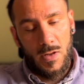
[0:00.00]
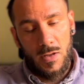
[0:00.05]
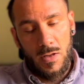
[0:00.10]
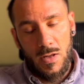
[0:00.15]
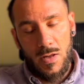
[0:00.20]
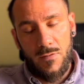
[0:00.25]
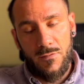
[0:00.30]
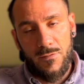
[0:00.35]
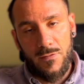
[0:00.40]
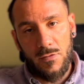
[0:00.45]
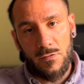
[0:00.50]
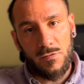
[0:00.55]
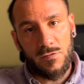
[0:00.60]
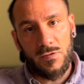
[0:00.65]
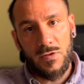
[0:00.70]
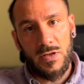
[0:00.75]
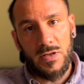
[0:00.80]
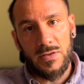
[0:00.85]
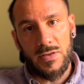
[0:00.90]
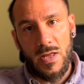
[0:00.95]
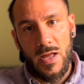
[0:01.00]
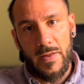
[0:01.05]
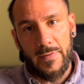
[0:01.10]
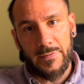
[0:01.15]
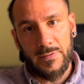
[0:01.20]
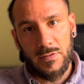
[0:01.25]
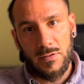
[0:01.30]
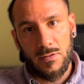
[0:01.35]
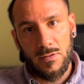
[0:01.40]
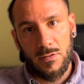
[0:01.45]
if you see
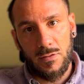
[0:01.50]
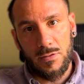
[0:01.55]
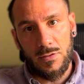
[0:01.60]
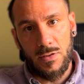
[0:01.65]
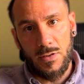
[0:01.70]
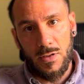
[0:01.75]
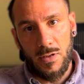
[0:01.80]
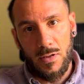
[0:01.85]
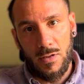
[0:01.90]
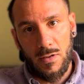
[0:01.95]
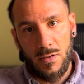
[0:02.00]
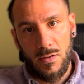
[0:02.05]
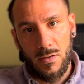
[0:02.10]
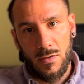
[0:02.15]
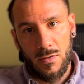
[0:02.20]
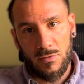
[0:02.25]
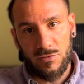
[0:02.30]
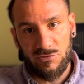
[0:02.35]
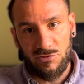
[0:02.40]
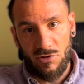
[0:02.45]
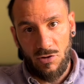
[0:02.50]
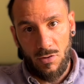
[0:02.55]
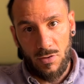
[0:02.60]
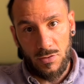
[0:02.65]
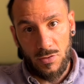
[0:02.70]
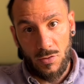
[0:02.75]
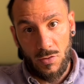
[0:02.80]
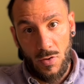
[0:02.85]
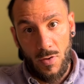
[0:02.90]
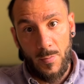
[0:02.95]
that the soil,
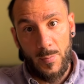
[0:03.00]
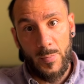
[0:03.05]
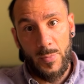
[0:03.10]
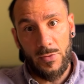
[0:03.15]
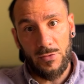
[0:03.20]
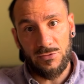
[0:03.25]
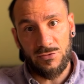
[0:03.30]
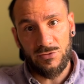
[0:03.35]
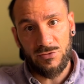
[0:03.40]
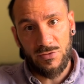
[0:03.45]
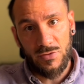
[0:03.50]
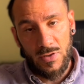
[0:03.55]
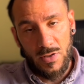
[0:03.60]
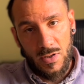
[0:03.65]
the compost